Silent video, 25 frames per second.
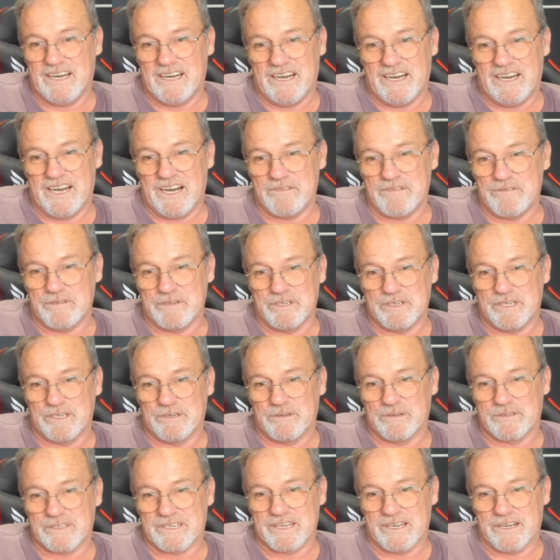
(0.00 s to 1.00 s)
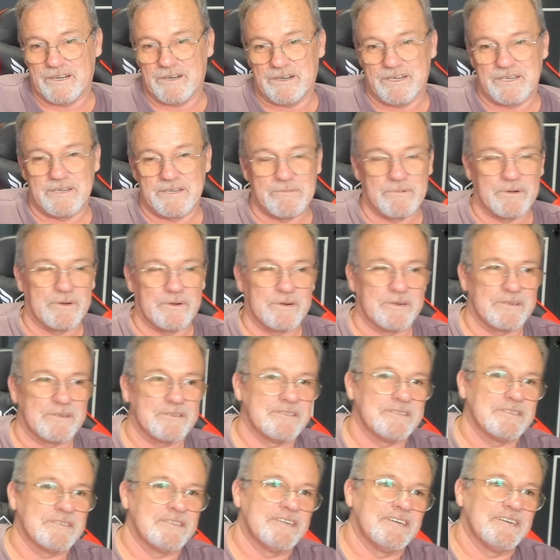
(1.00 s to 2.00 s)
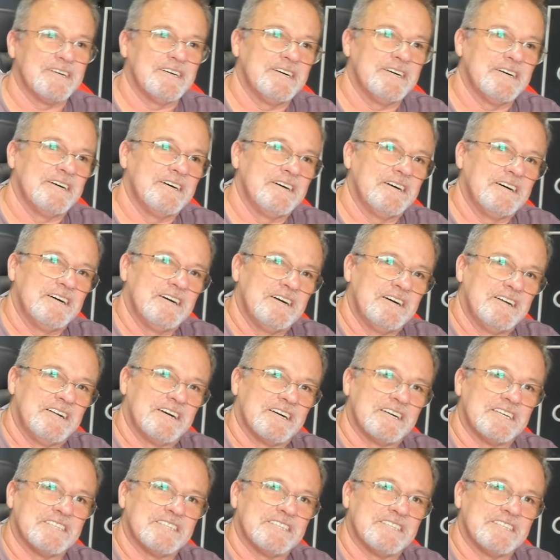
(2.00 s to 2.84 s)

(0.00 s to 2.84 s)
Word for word: I really don't care anymore. Like I